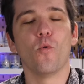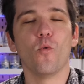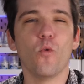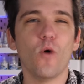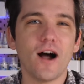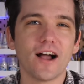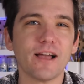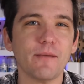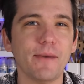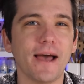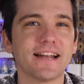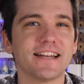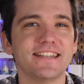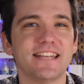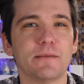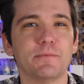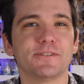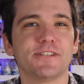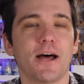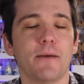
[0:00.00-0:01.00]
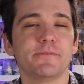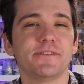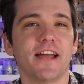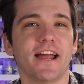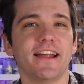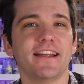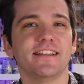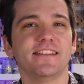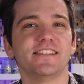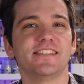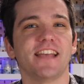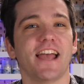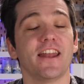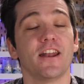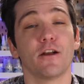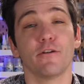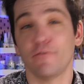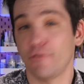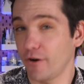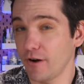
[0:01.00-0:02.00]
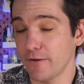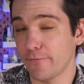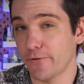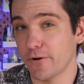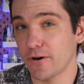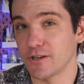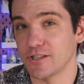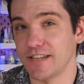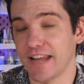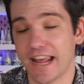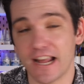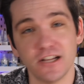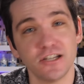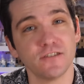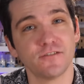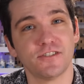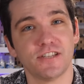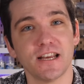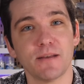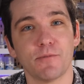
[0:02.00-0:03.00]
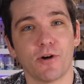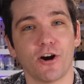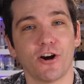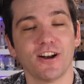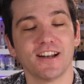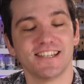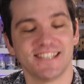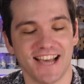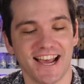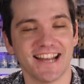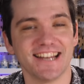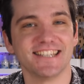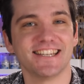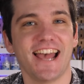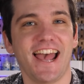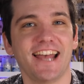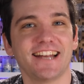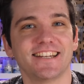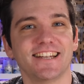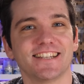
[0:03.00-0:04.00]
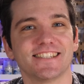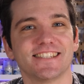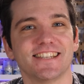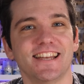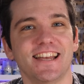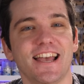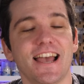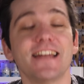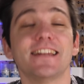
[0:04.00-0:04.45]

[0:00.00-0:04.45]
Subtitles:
Welcome back to Tabletop Titans and our very first Age of Sigmar Titan Tactics.